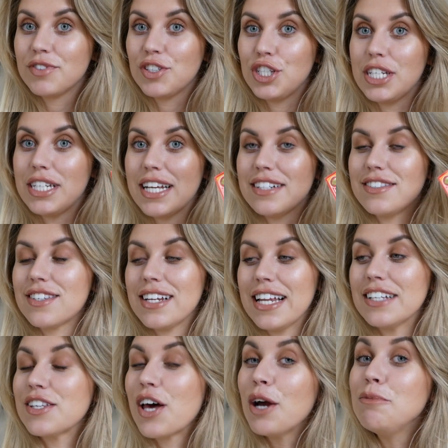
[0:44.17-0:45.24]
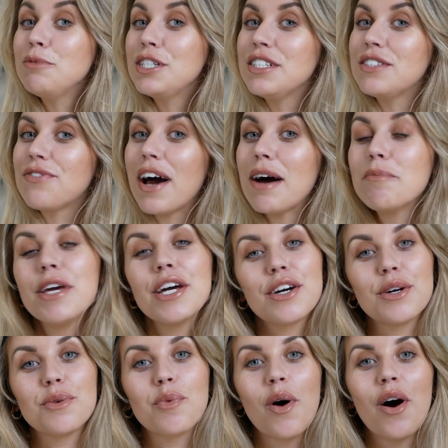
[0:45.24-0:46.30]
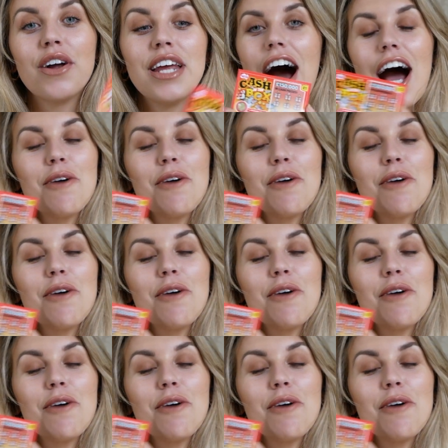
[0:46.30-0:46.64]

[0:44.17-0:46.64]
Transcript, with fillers: She did, so let's hope she's found me a good one.